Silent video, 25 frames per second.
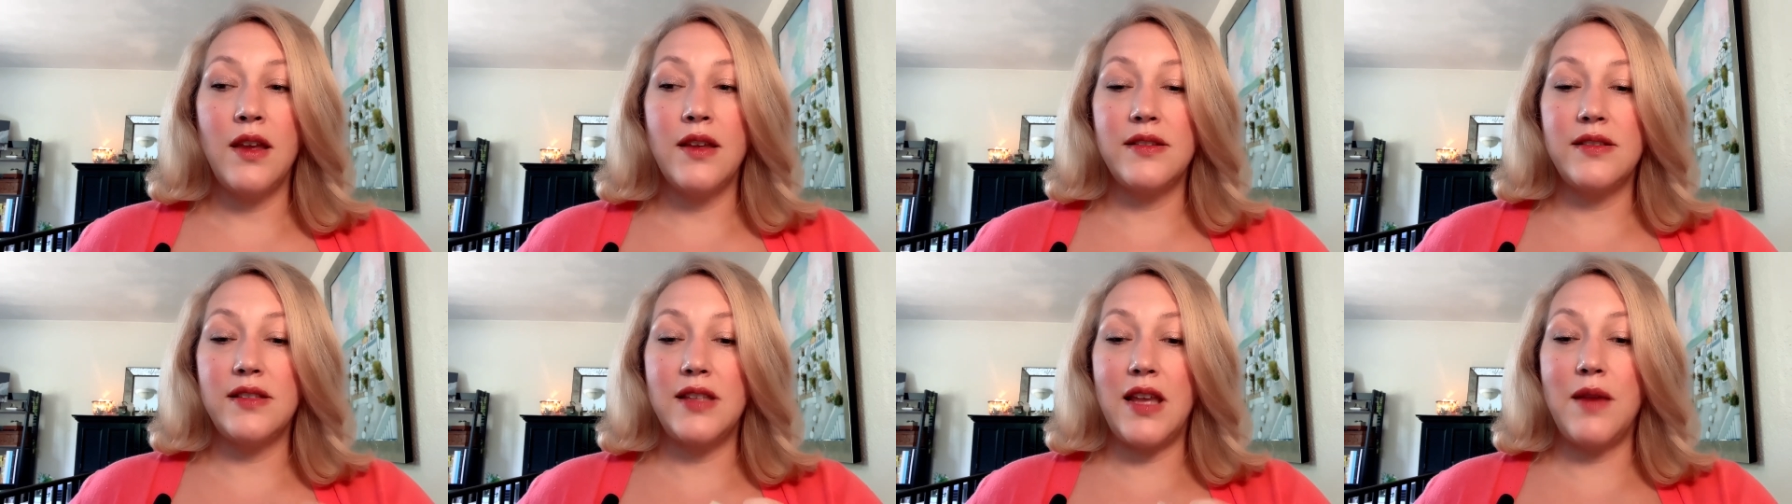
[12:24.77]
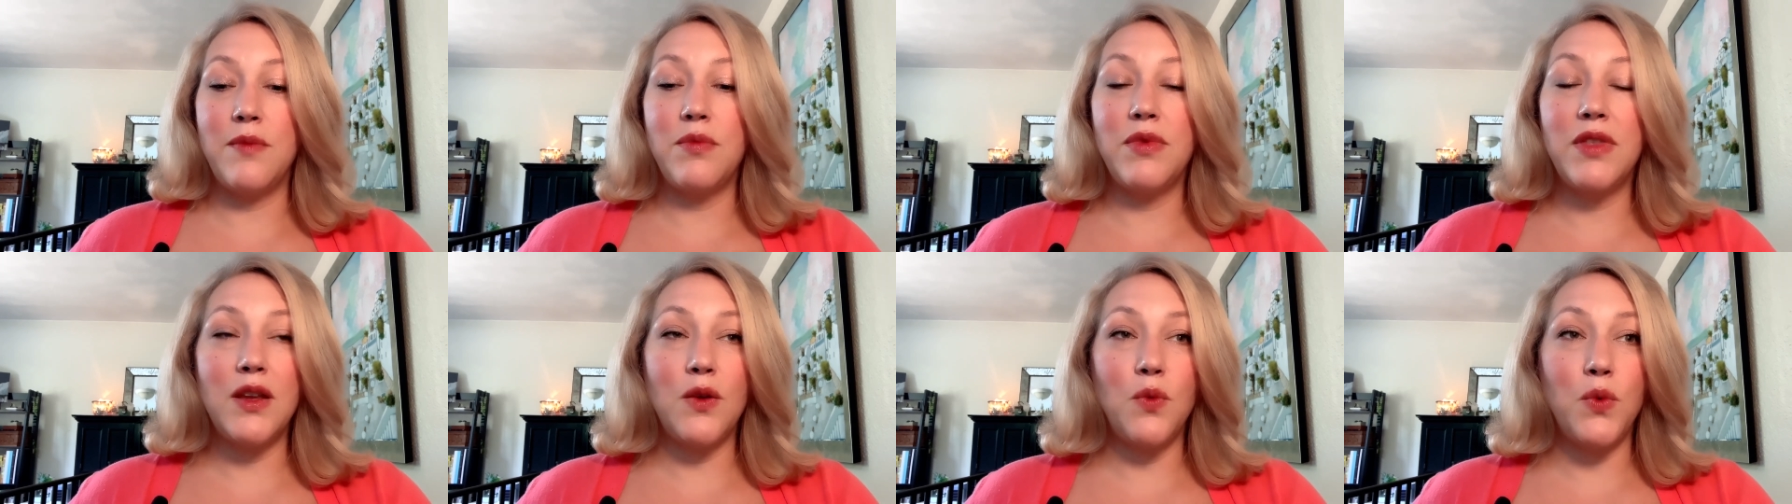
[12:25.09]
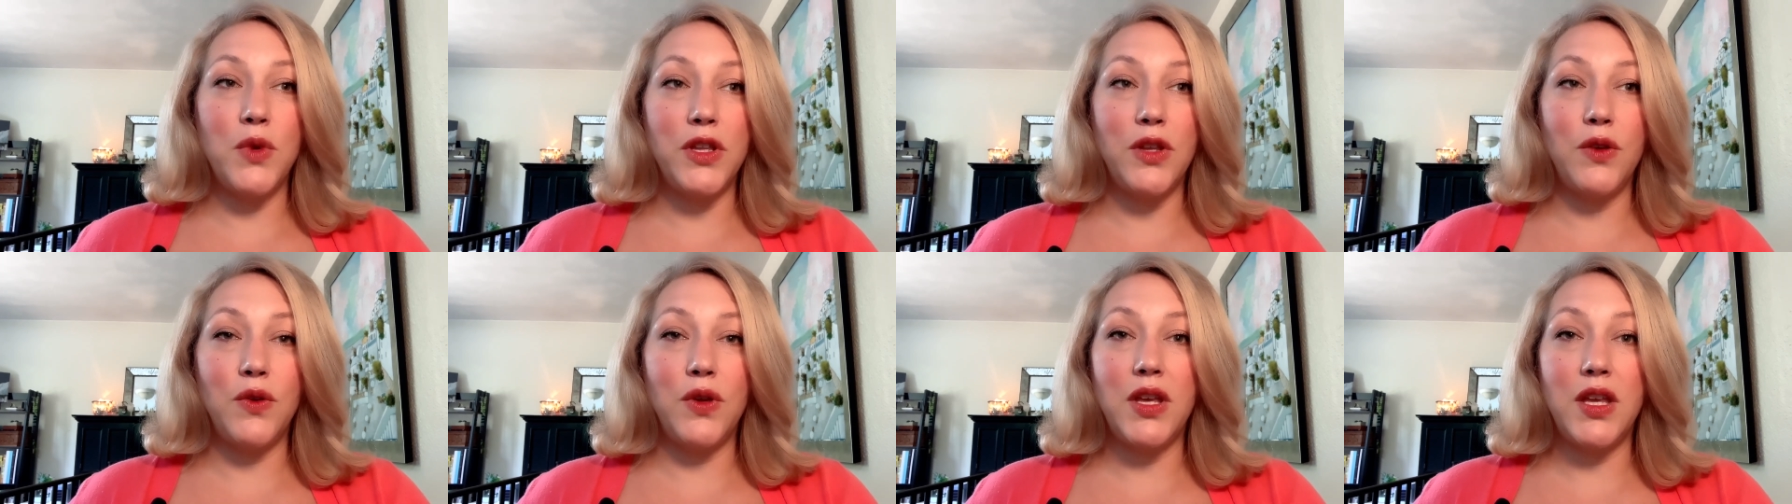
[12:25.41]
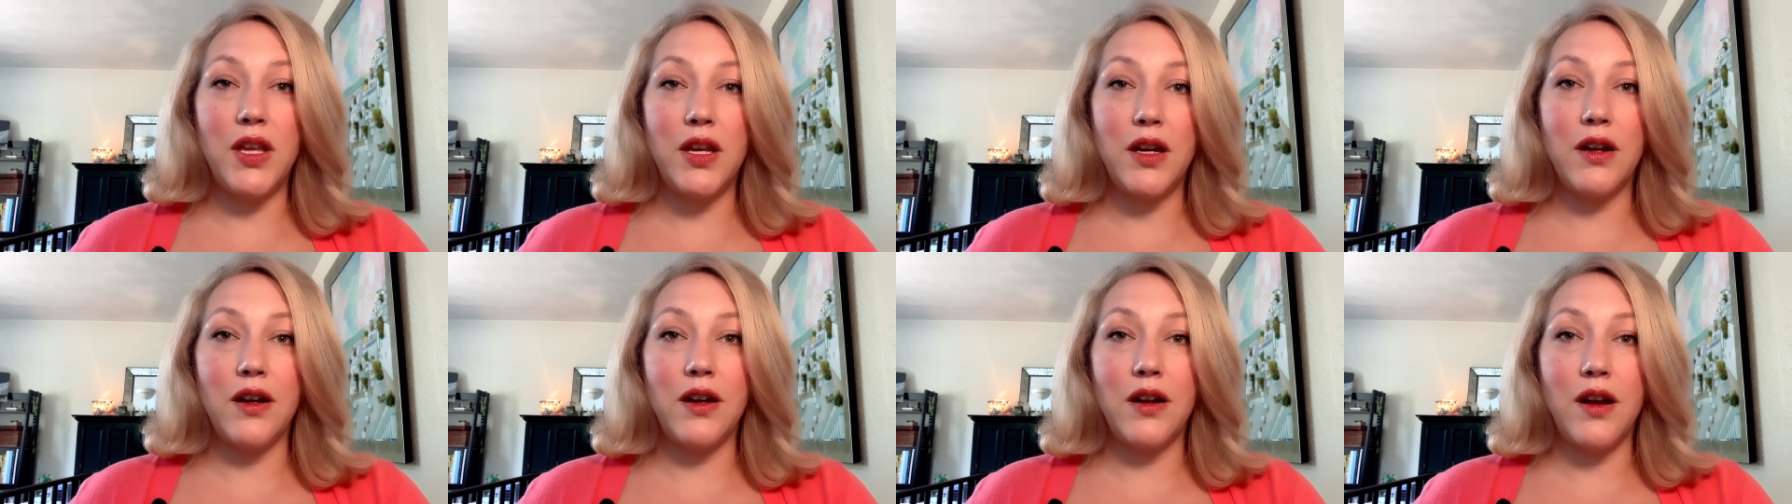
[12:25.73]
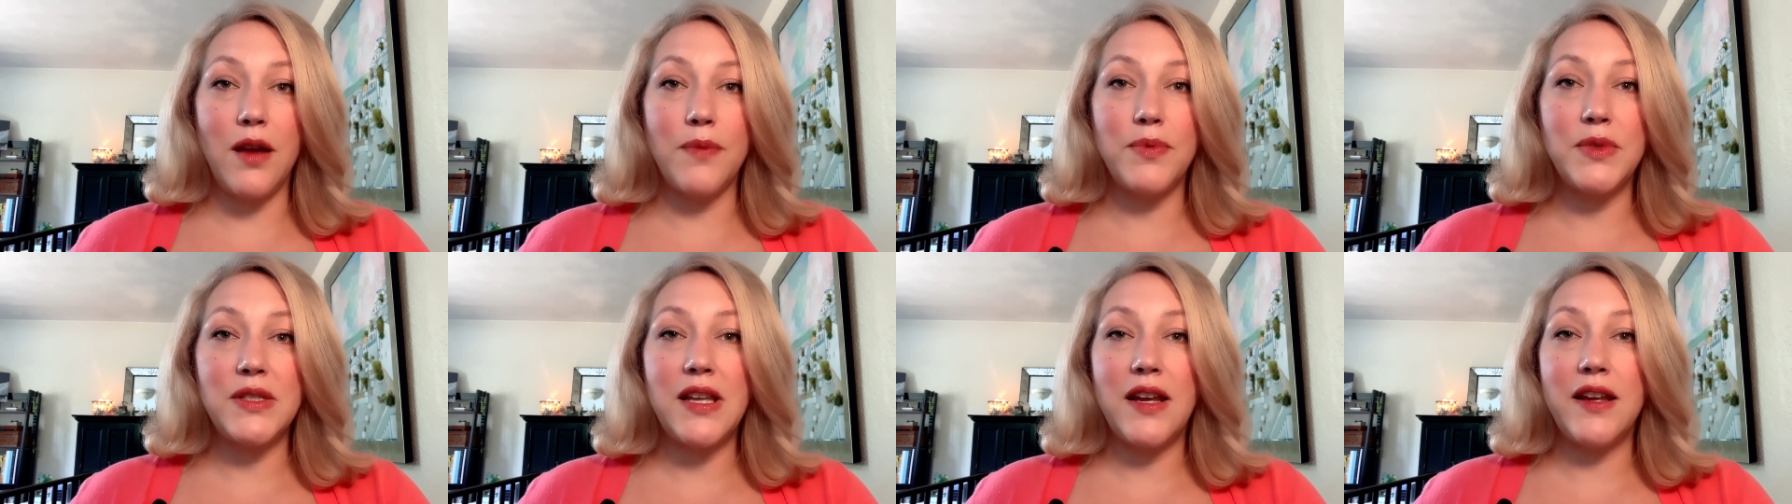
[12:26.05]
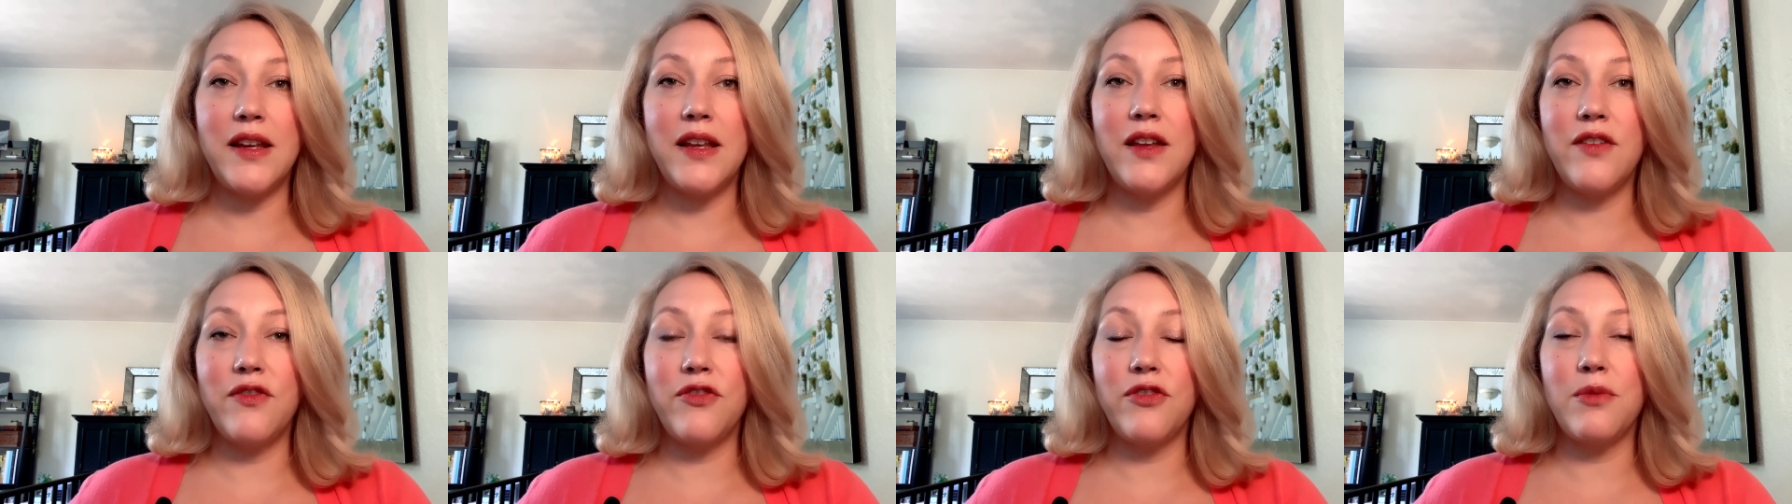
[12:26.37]
Same thing when you hear
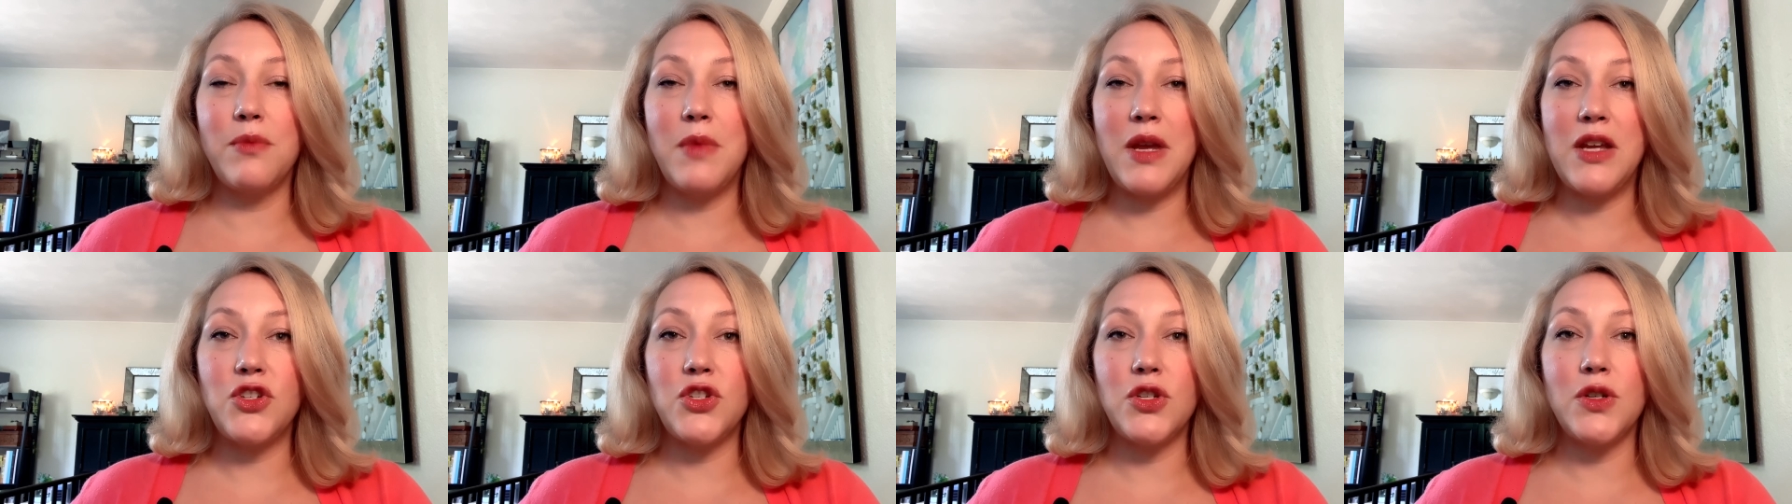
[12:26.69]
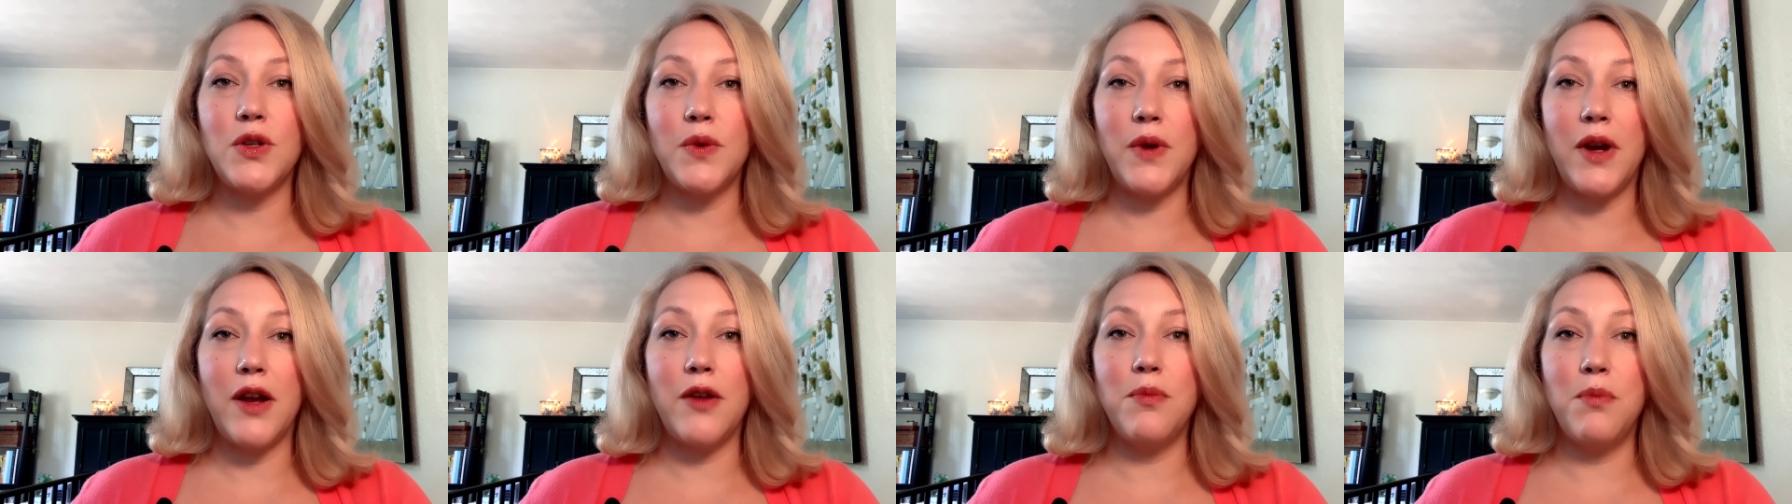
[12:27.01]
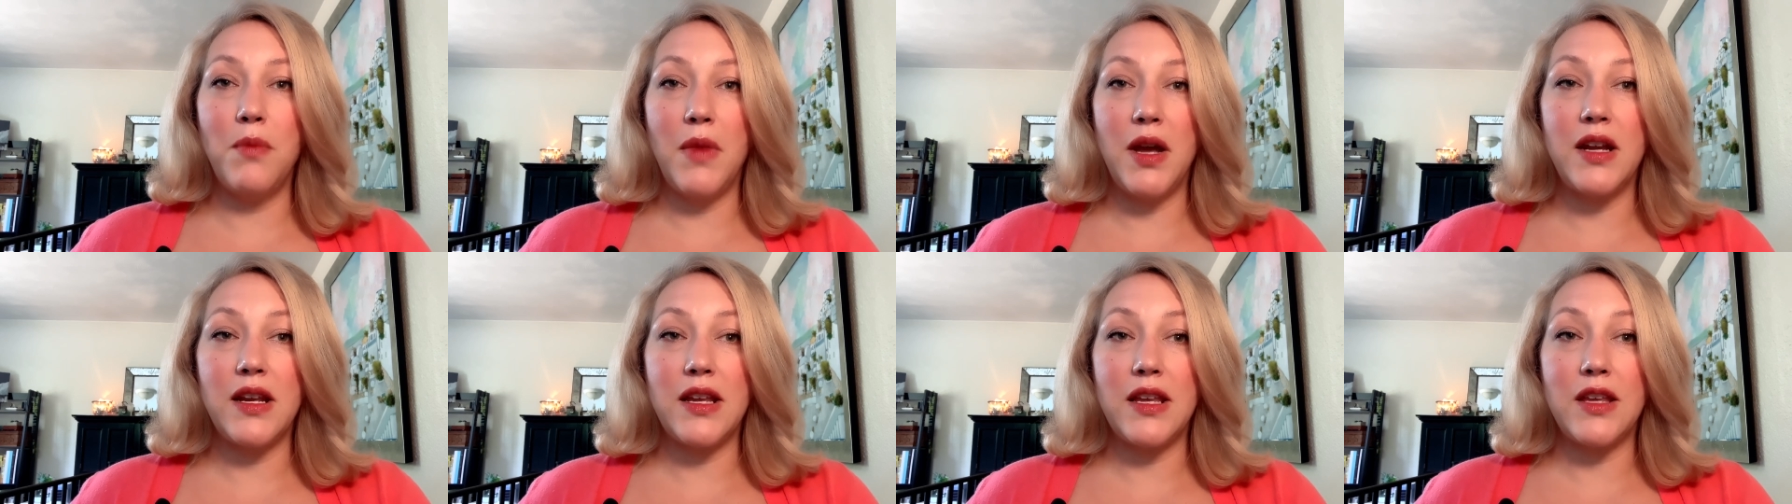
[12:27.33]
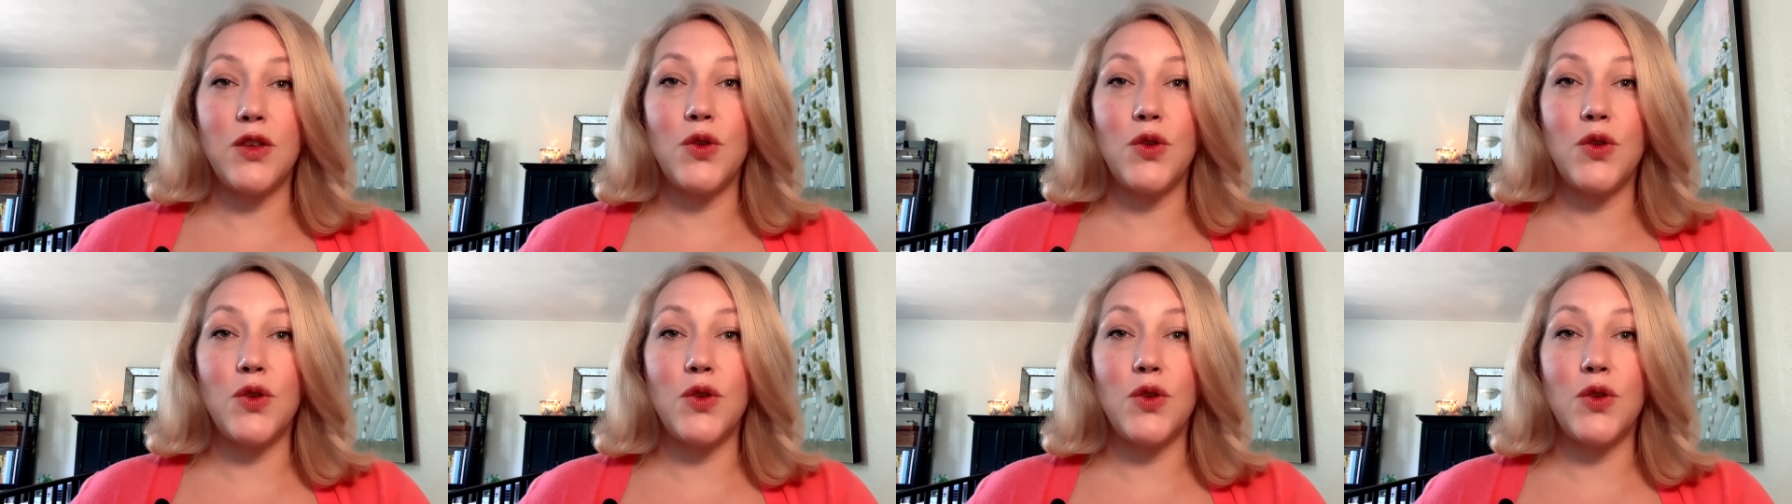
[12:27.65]
upsetting information around money.